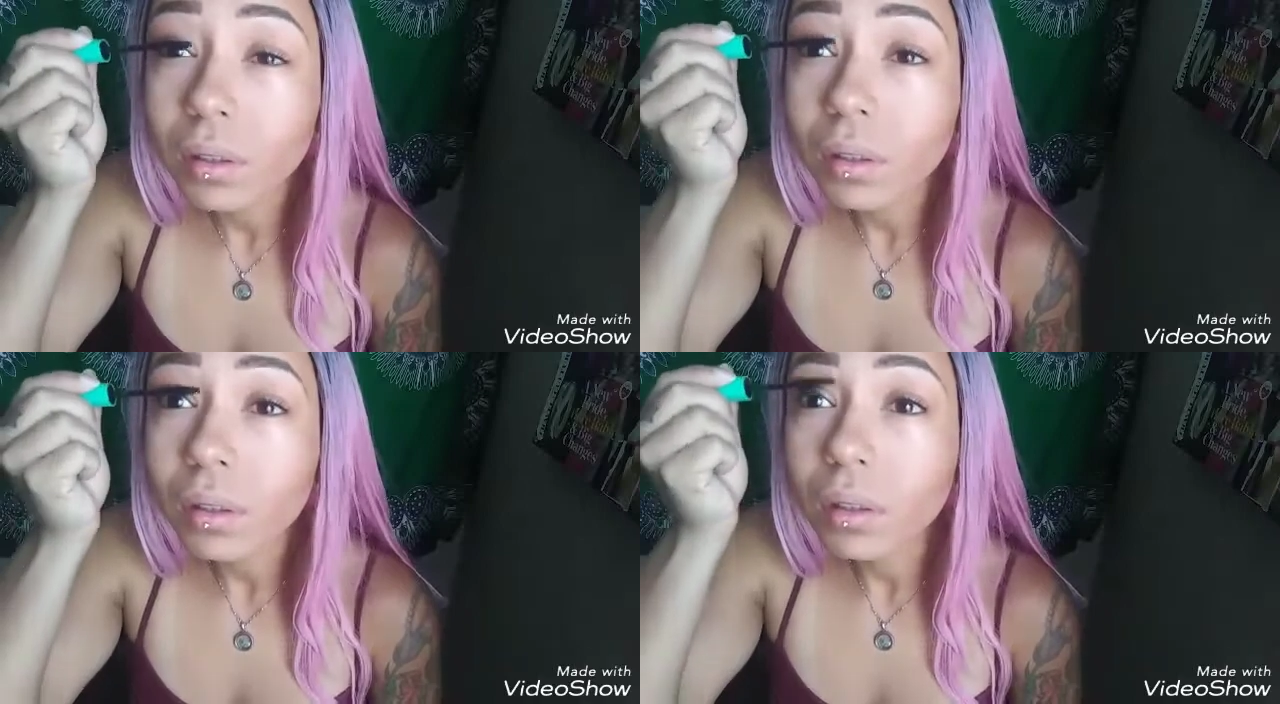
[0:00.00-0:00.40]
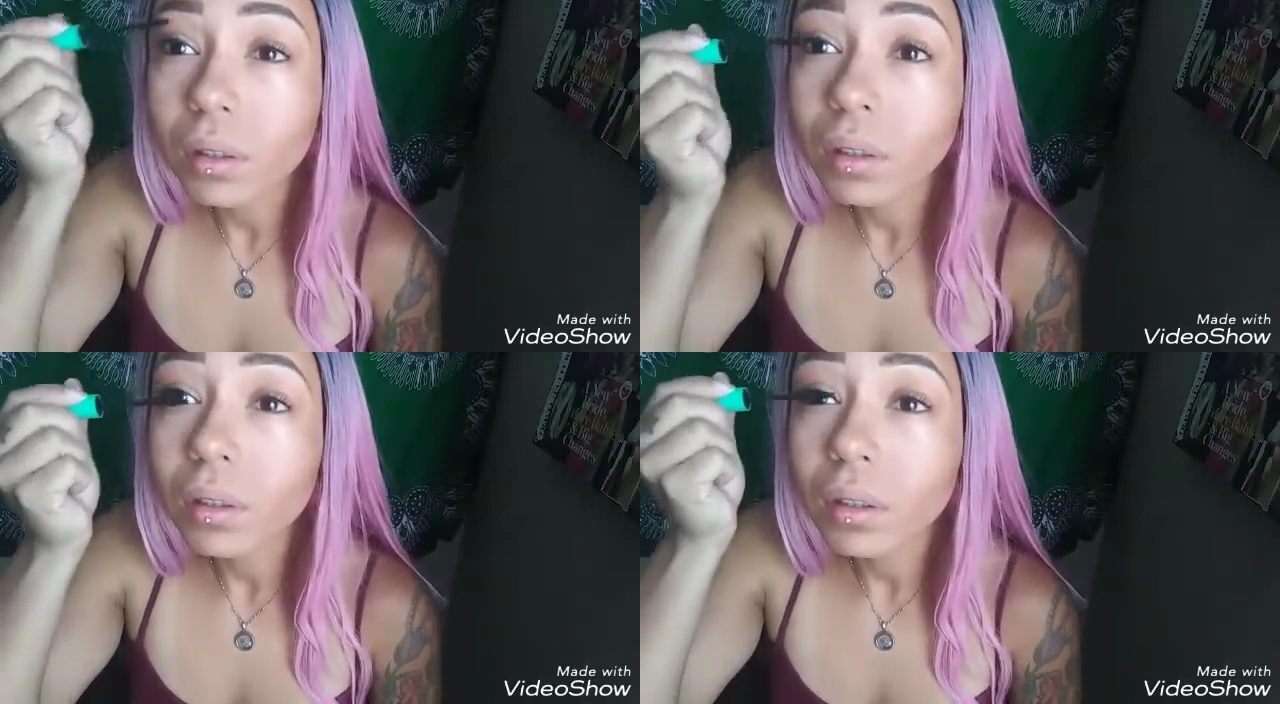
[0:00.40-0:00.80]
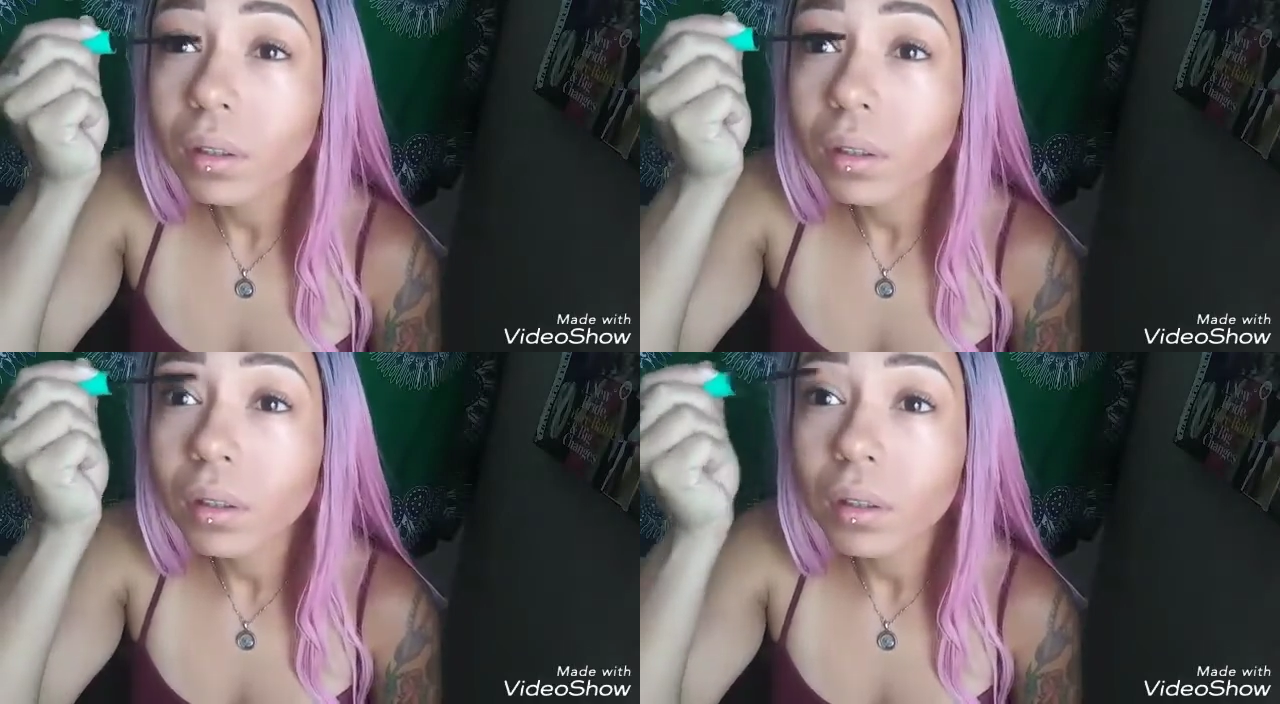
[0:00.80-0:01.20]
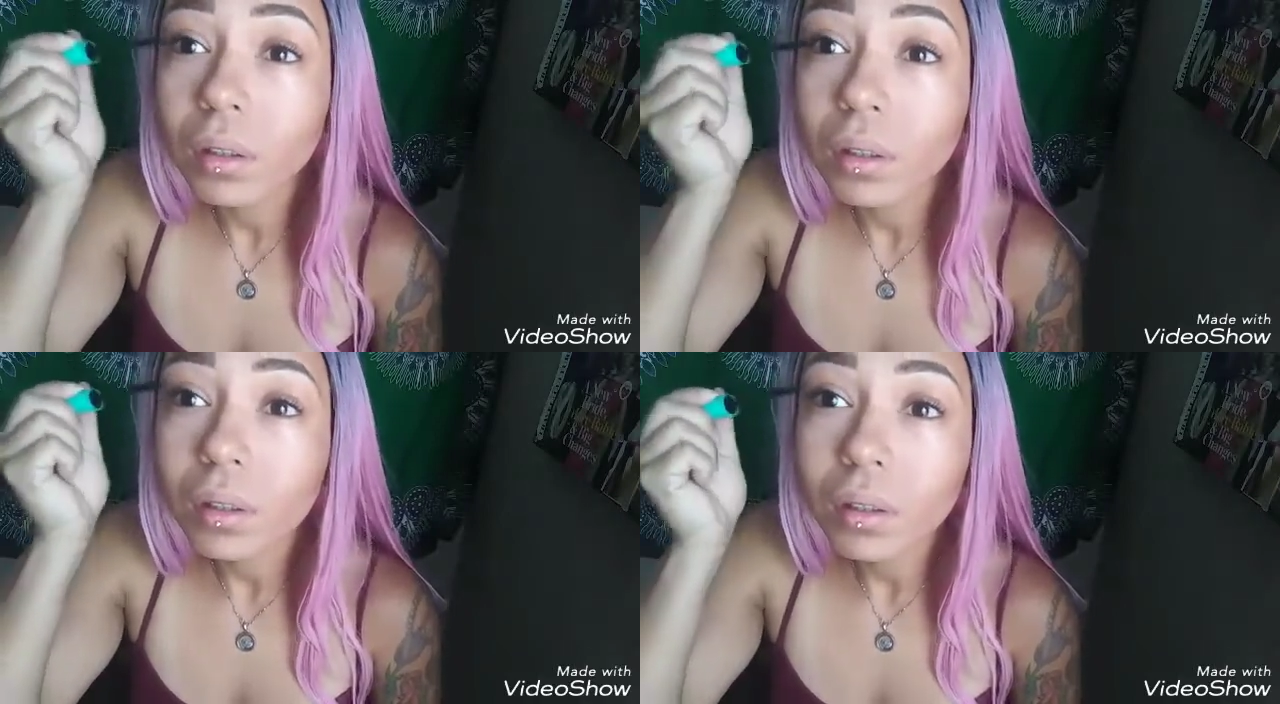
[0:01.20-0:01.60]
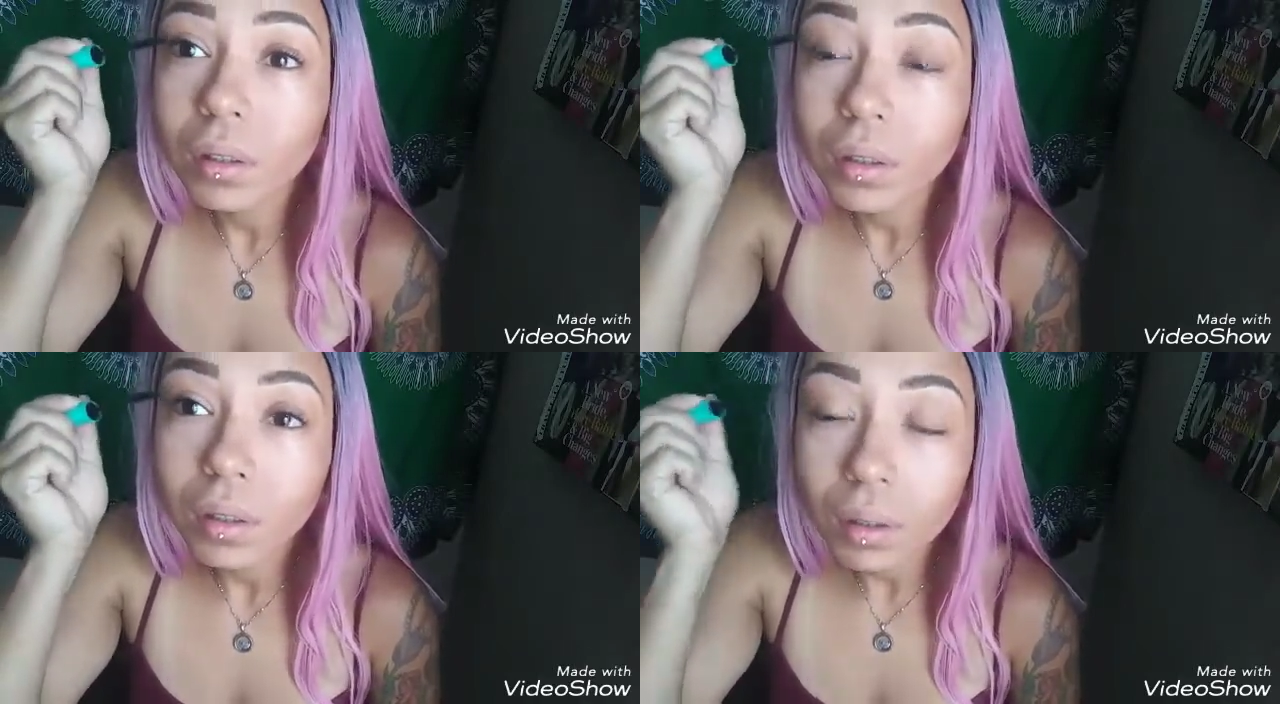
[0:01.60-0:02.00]
have, and
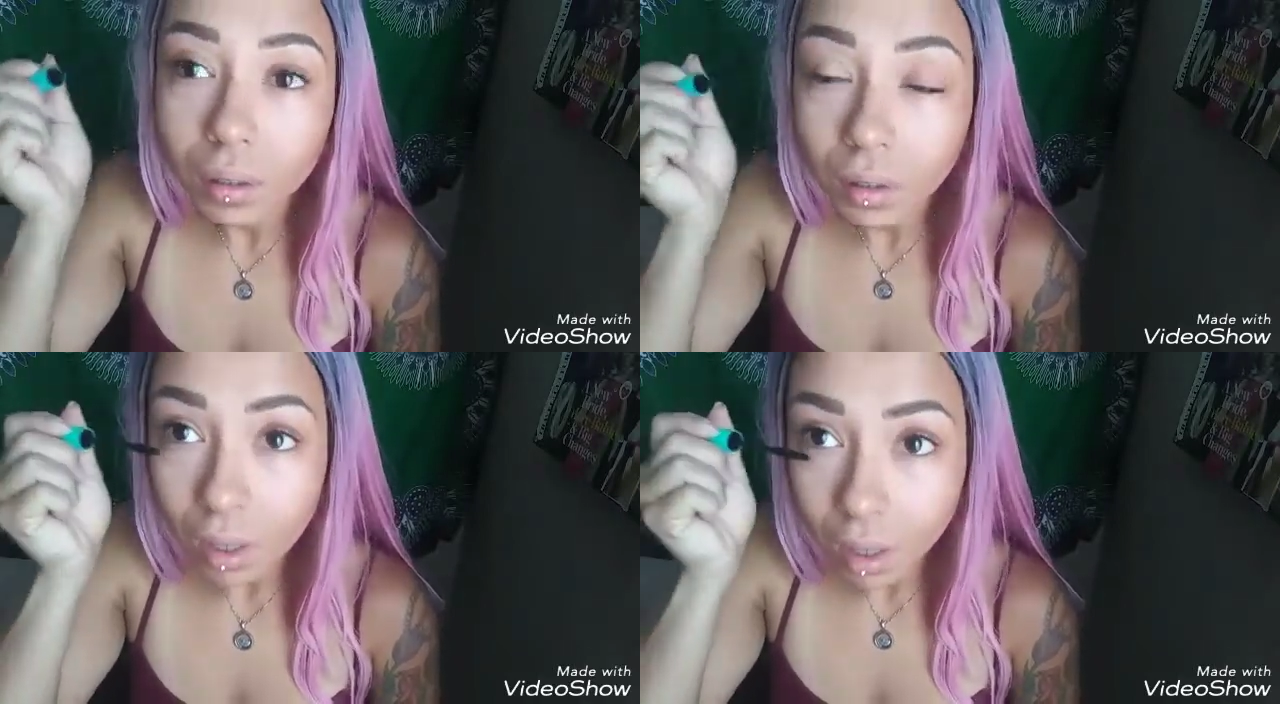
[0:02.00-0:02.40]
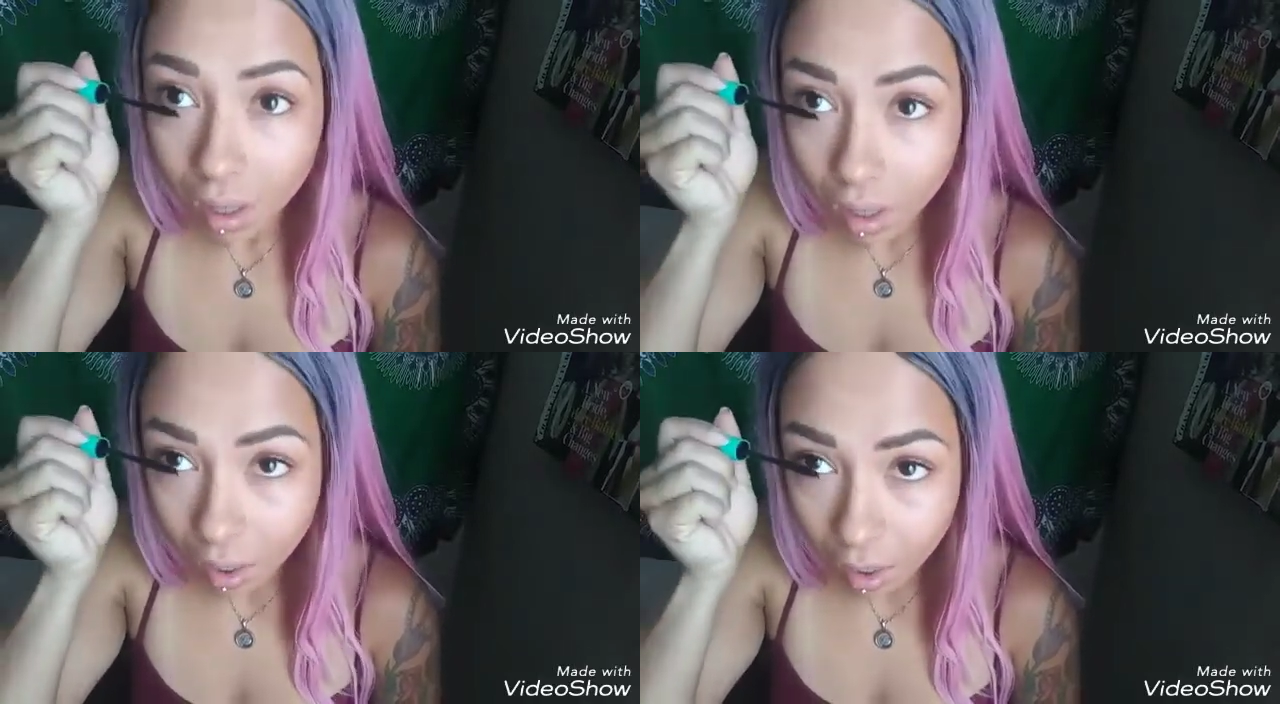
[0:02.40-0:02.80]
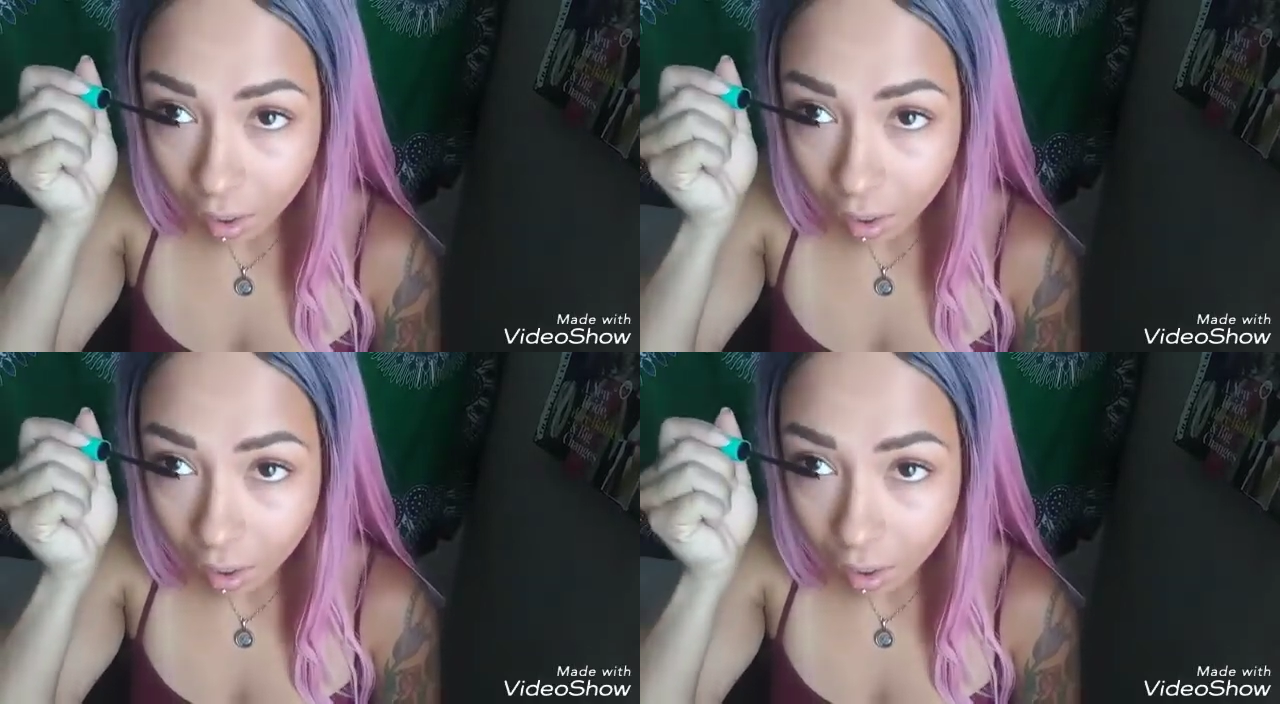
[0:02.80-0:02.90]
I am good to go.